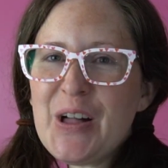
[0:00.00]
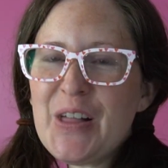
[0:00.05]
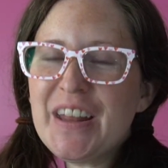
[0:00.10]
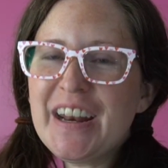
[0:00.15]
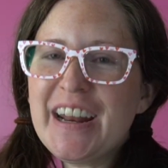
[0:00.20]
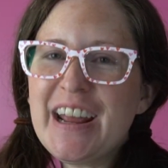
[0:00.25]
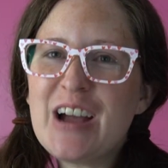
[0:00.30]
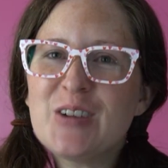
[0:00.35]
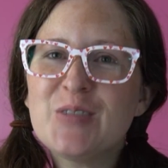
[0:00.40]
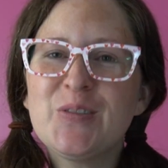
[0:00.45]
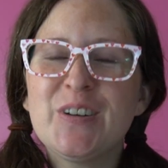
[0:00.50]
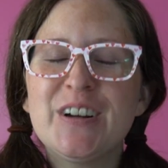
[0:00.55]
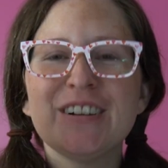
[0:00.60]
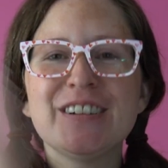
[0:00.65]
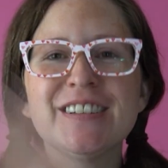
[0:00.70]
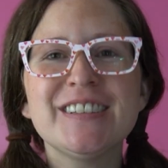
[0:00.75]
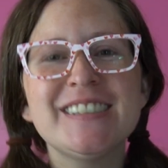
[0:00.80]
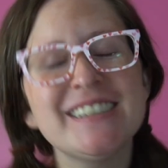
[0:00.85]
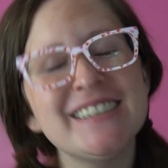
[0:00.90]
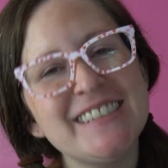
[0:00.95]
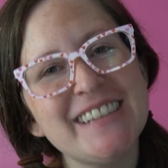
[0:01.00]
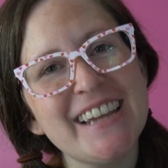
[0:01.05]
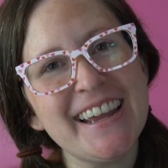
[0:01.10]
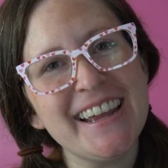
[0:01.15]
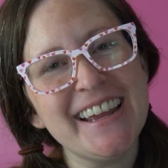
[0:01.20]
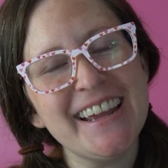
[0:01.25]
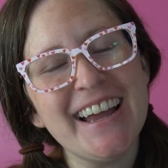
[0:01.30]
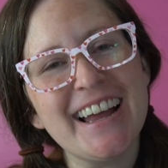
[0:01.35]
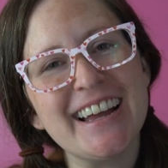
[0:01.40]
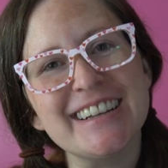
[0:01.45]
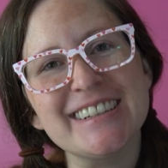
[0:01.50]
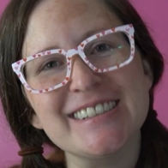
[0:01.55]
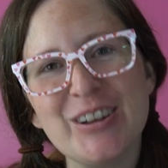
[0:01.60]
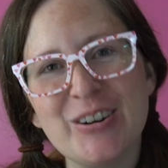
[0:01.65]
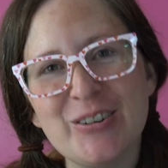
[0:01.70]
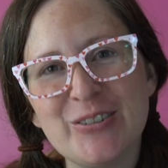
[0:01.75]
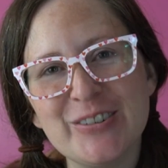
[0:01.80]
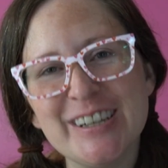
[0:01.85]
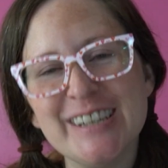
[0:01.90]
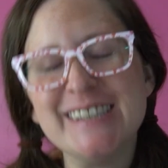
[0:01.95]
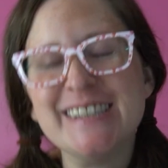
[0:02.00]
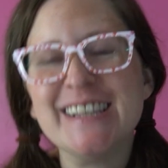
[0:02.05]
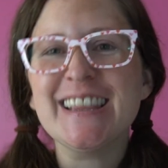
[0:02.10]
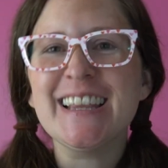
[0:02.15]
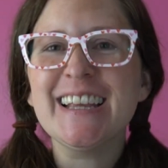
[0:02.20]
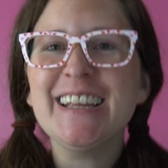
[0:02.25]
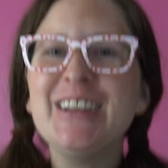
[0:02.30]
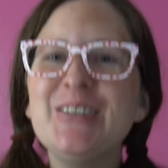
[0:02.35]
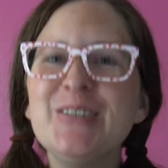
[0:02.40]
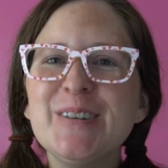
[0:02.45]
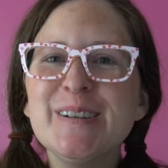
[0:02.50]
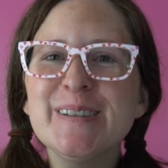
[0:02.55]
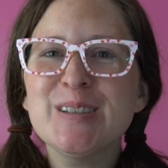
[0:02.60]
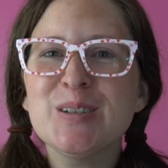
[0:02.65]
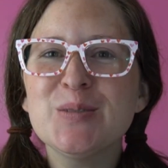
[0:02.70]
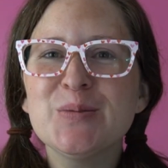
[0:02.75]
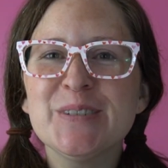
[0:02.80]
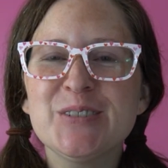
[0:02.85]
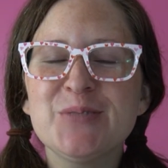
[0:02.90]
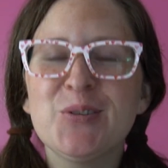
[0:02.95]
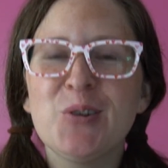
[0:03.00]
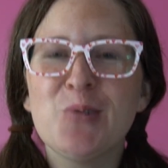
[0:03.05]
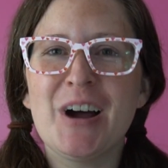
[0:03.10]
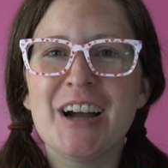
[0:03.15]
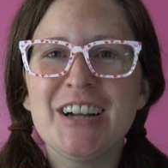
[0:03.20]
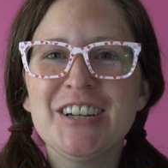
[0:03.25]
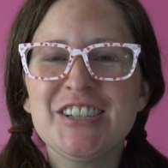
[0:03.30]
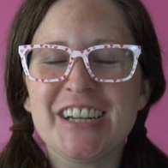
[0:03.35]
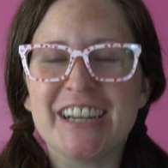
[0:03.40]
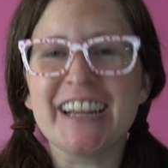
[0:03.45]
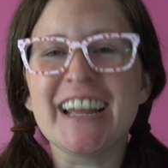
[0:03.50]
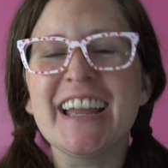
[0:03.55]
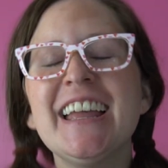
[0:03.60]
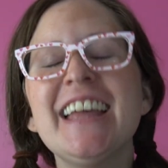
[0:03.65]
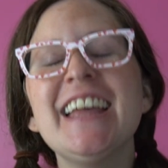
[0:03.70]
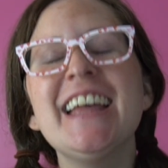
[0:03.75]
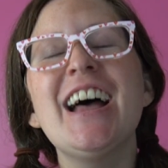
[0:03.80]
that I have for y'all today. As always, thank you all so much for watching.